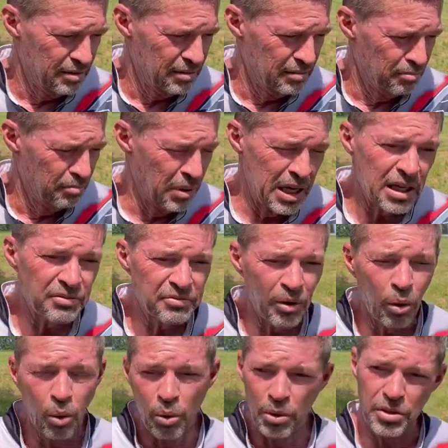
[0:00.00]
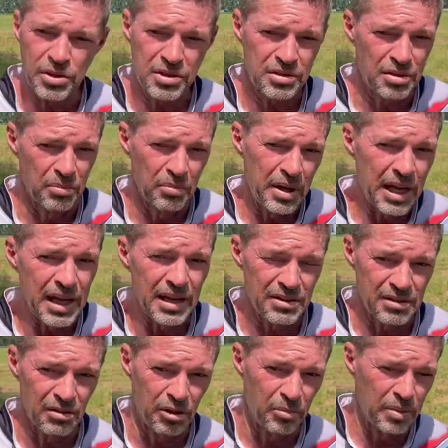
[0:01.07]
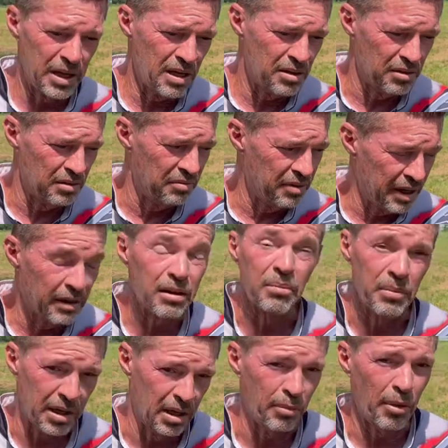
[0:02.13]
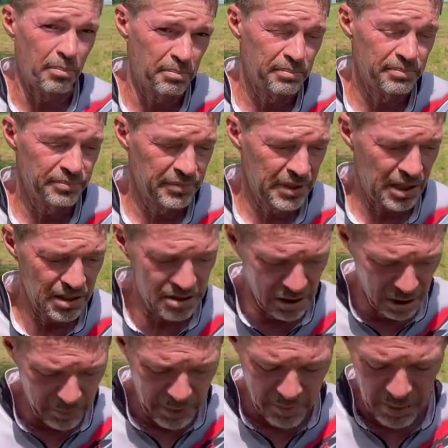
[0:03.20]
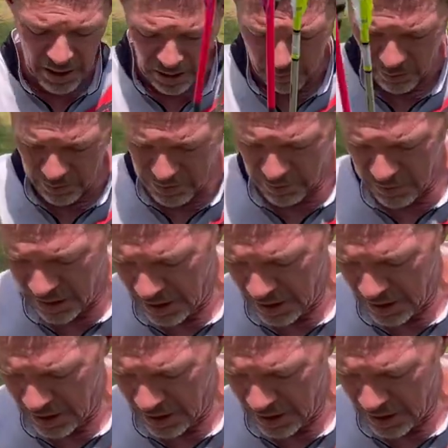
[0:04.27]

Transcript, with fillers: mid fours to me is going to be the very minimum. It's going to be minimum to me,